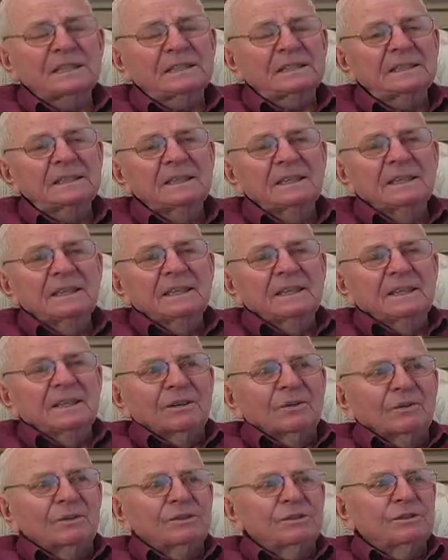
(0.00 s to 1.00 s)
and
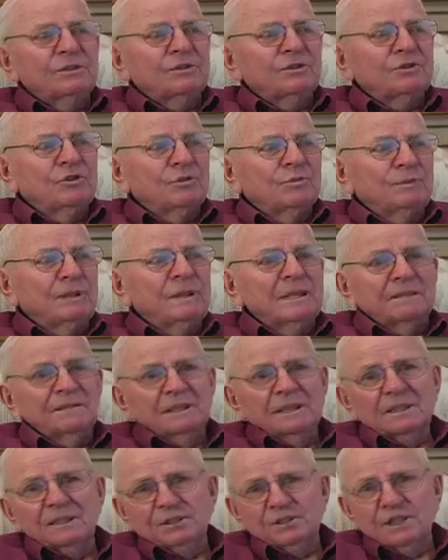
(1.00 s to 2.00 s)
well, he said, "No, me, I
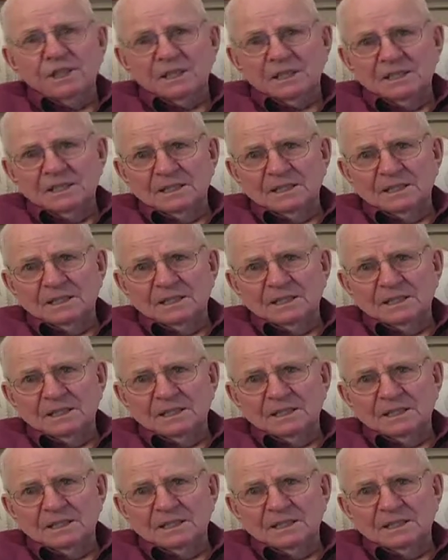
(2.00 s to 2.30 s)
got a check."